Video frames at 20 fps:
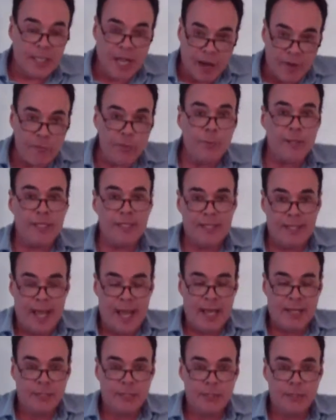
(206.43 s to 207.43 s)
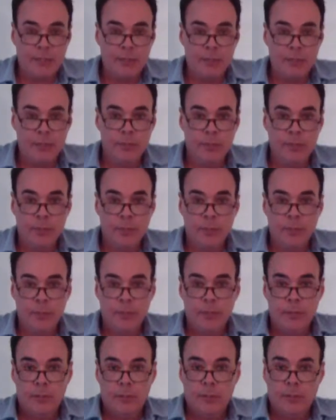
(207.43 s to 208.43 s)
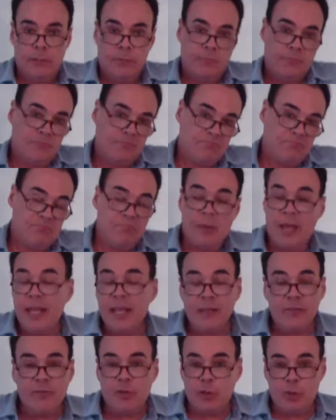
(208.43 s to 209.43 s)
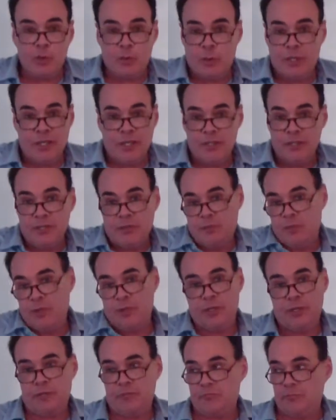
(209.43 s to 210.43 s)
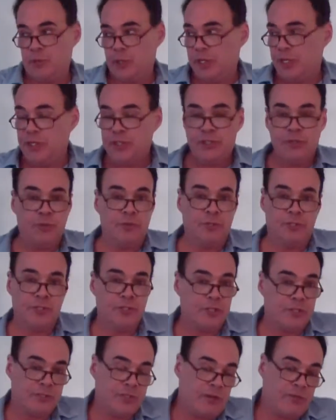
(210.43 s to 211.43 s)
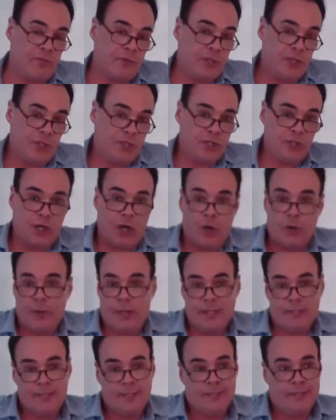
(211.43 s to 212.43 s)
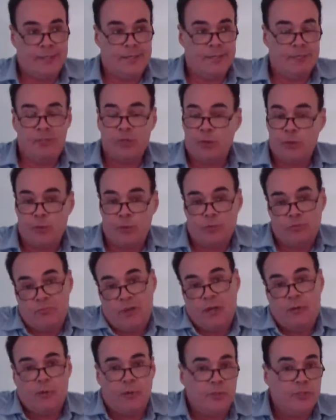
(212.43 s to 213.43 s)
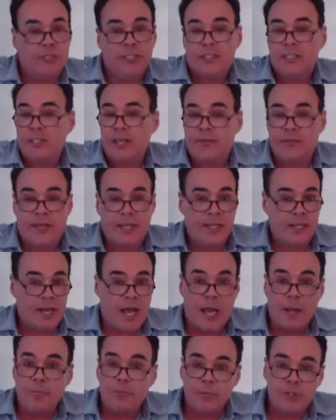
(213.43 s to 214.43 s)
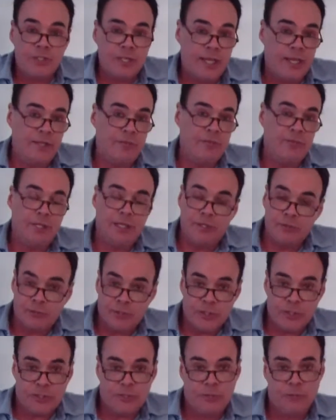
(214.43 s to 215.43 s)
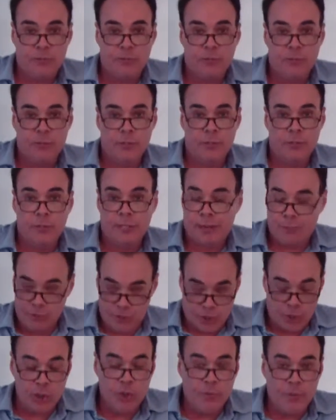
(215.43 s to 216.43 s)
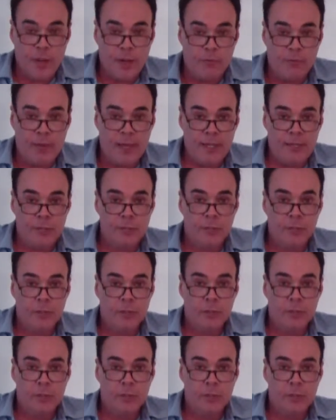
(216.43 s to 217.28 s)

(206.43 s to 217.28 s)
government debt, many of those were issued several years ago at, so I don't know, 6, 7, 8, 9% interest. That was the coupon rate.